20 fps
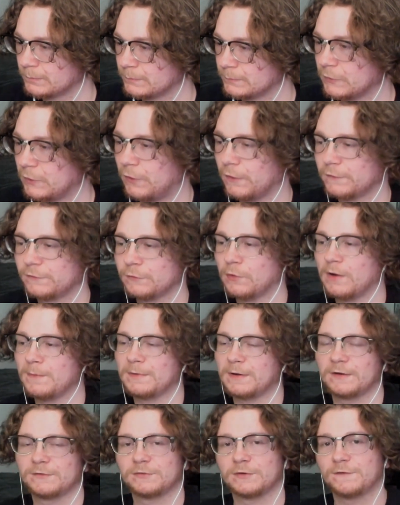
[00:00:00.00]
Also, I'm
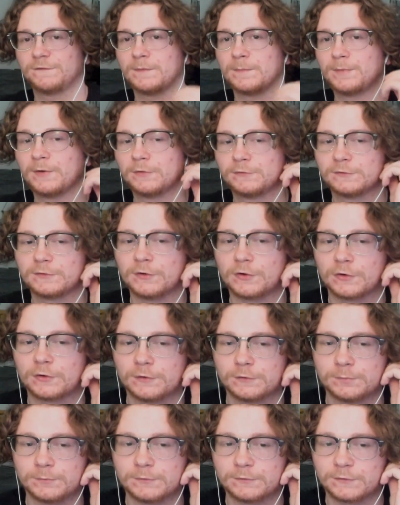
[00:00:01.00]
not sure if I'm posting on
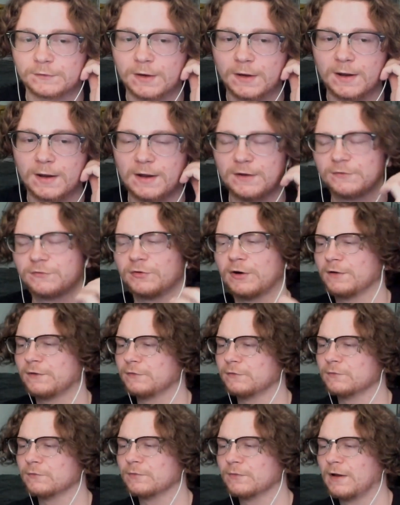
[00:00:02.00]
Christmas or not. I'll try
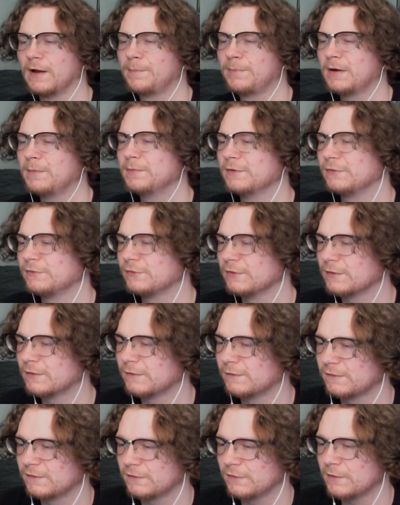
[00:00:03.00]
to. I probably should
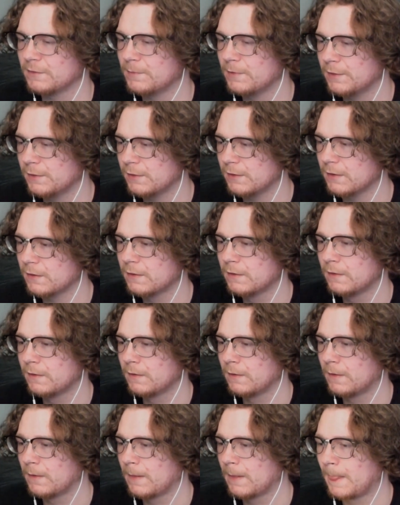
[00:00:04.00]
because it's on a Monday.
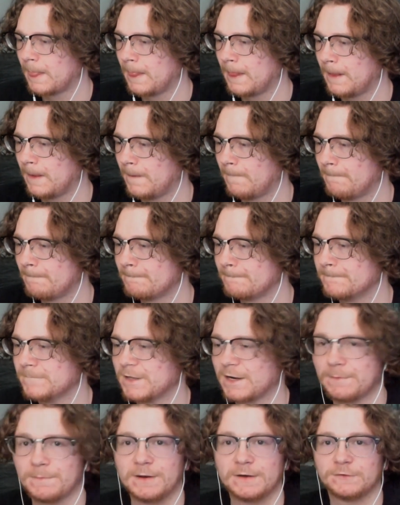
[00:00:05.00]

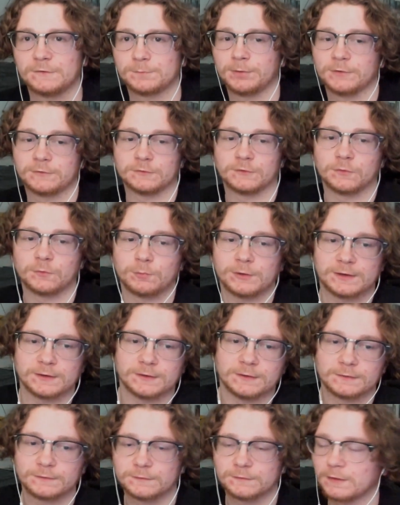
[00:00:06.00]
But I might just post on the weekend
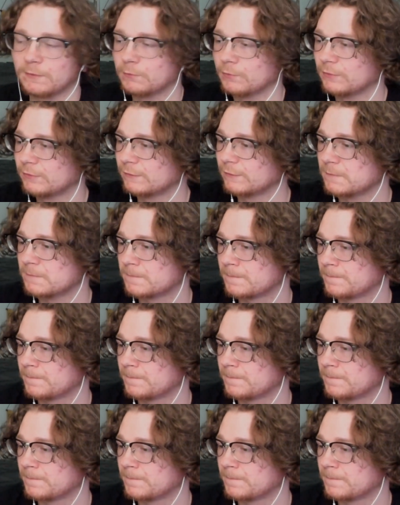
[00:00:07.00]
instead. We'll see.